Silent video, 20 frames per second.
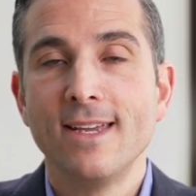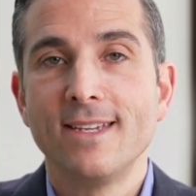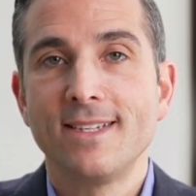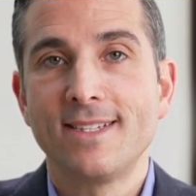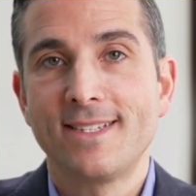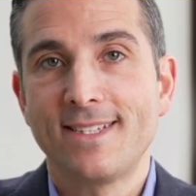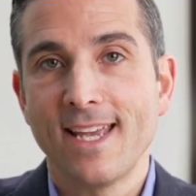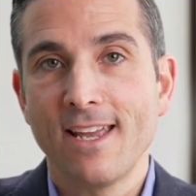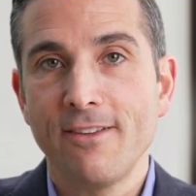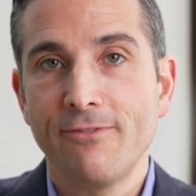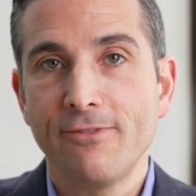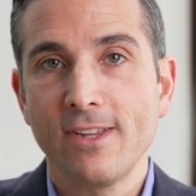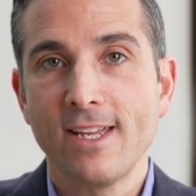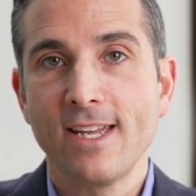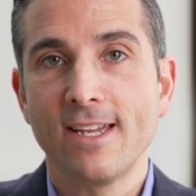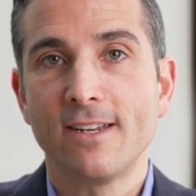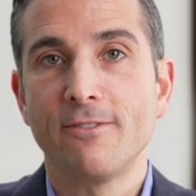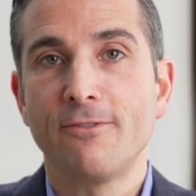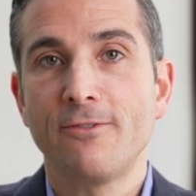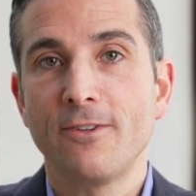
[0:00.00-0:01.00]

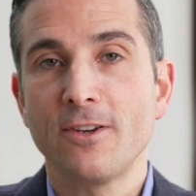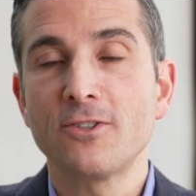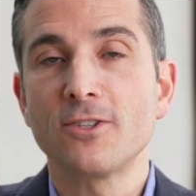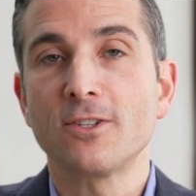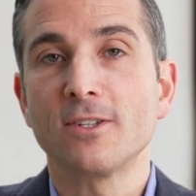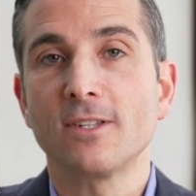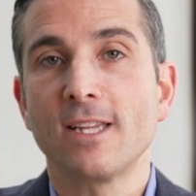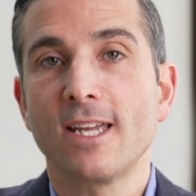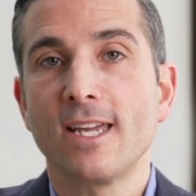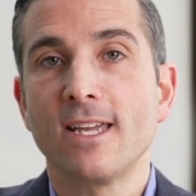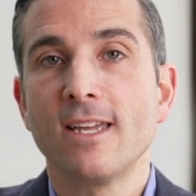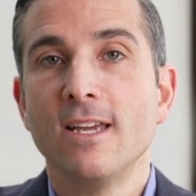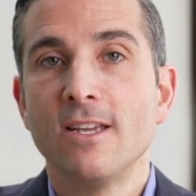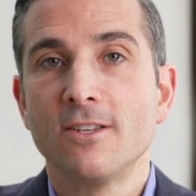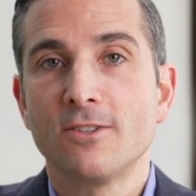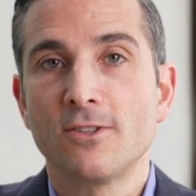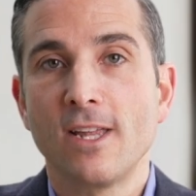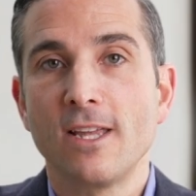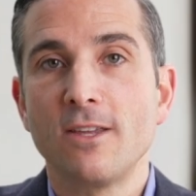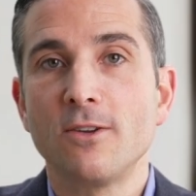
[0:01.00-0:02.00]
safely and efficiently
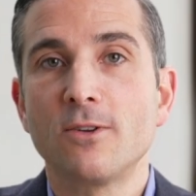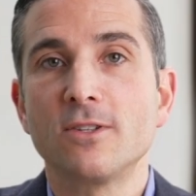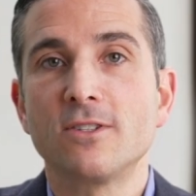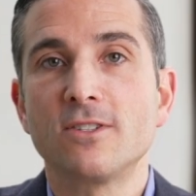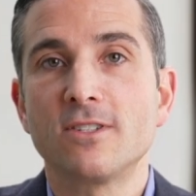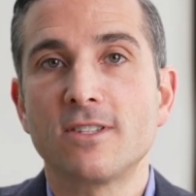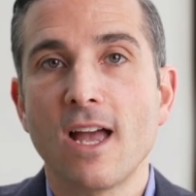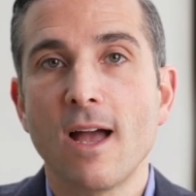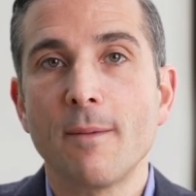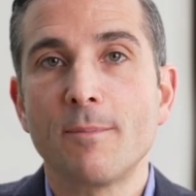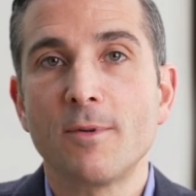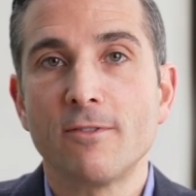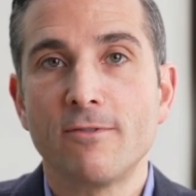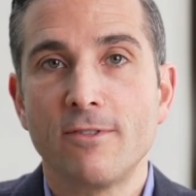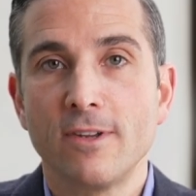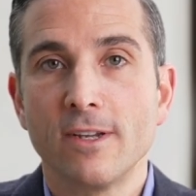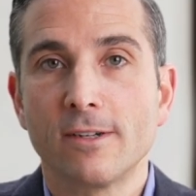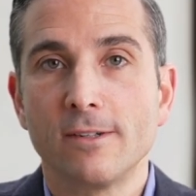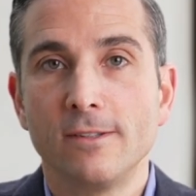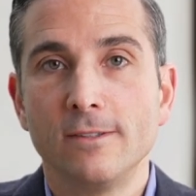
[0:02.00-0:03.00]
so that you can stop your
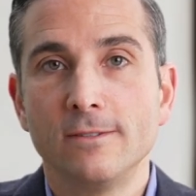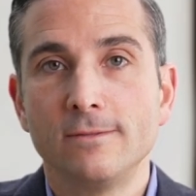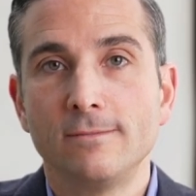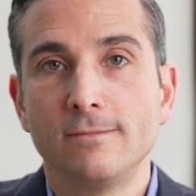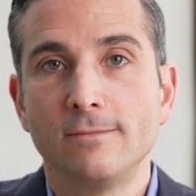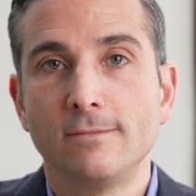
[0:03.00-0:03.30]
vehicle.